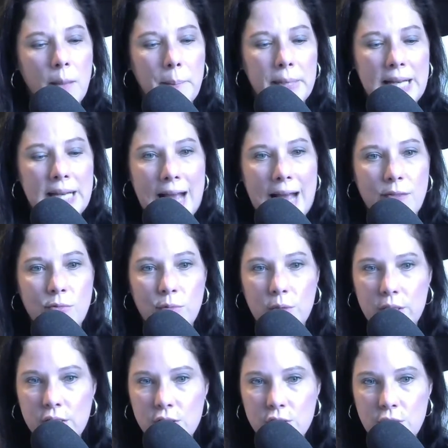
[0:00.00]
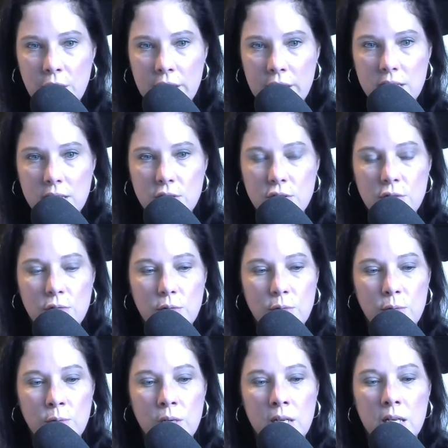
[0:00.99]
but I really started
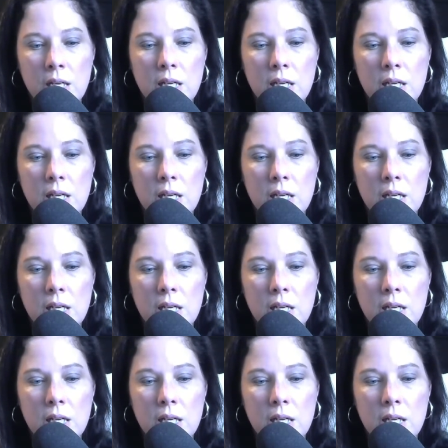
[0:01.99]
to